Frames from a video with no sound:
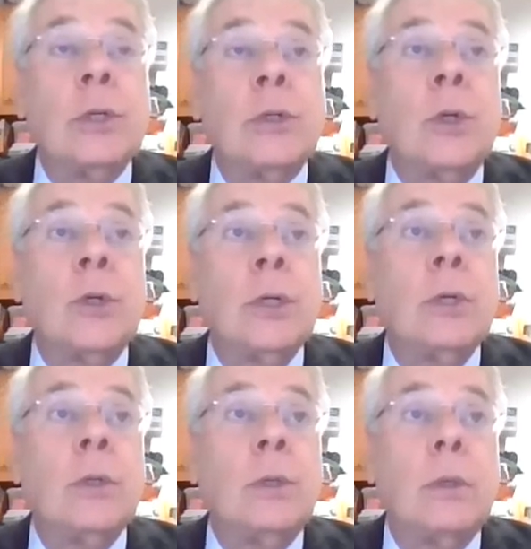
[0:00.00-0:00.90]

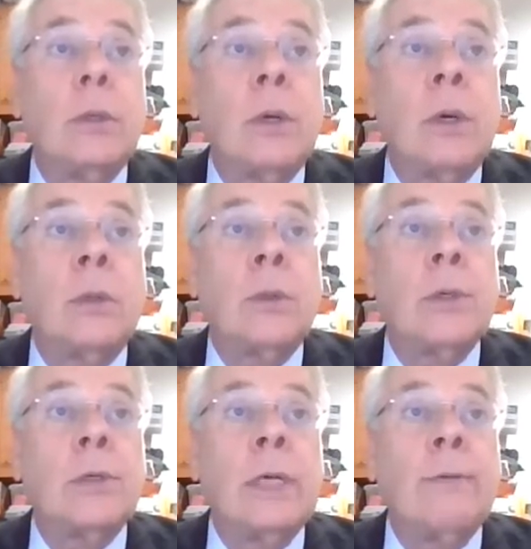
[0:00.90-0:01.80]
exalting our Lord
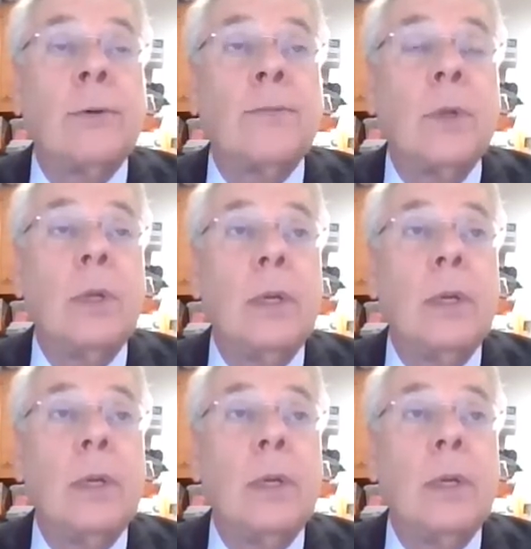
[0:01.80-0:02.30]
and Savior.